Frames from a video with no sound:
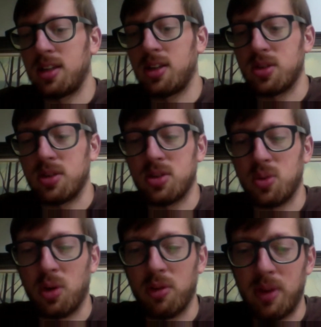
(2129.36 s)
there's a
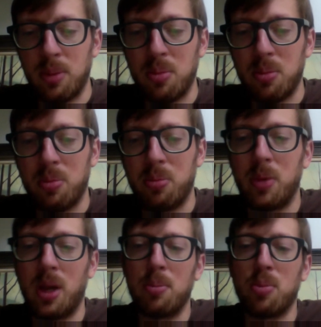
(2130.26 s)
sort of
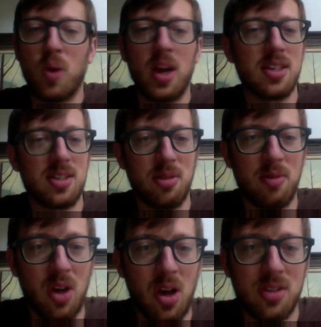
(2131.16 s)
embrace of
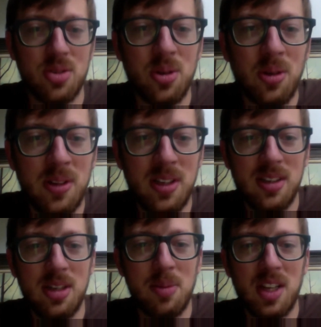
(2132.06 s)
the hustle
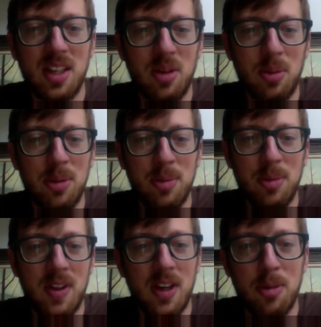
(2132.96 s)
typically when
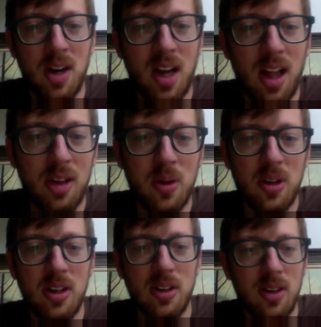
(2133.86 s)
people think about
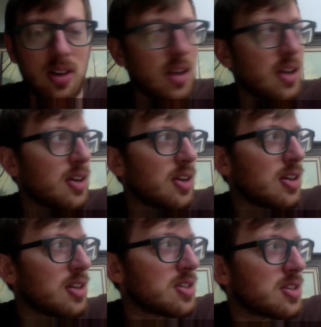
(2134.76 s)
Hollywood
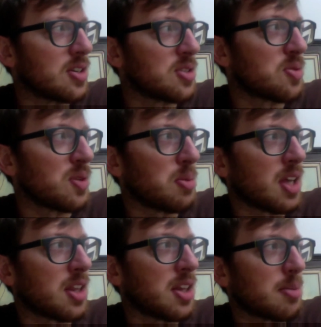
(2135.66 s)
and this industry, but
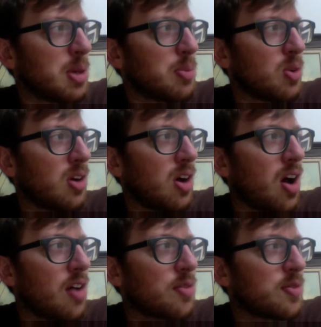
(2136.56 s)
I think people
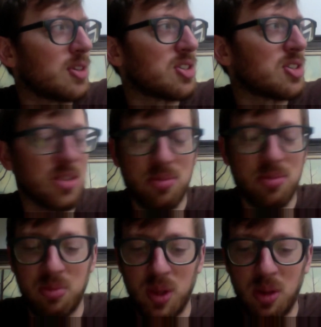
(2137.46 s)
often just
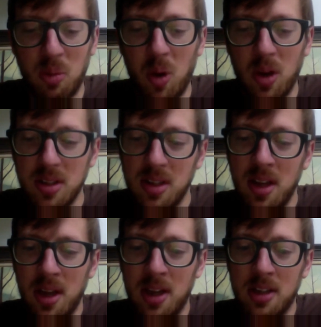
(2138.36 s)
really want
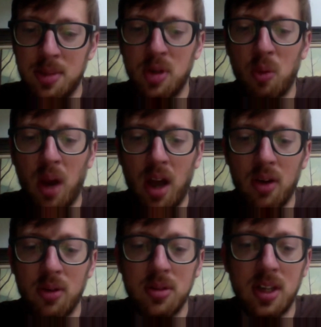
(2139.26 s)
to be
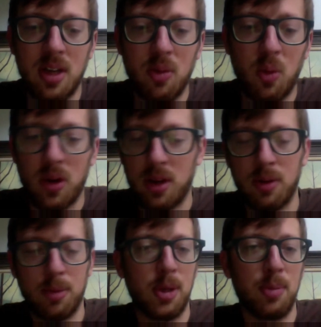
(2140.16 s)
around and working
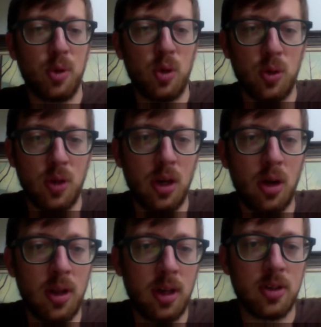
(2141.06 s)
with people who they
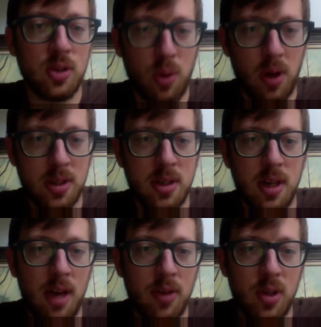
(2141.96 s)
know they can trust
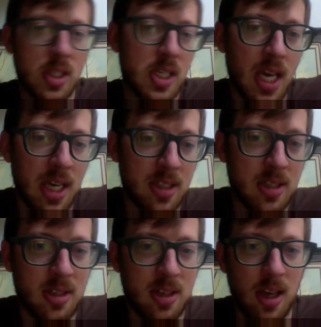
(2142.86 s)
and have good
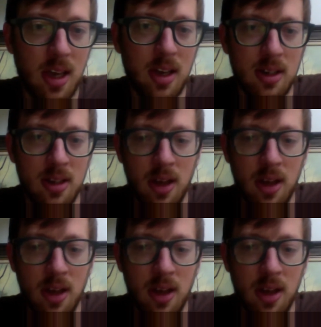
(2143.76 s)
taste and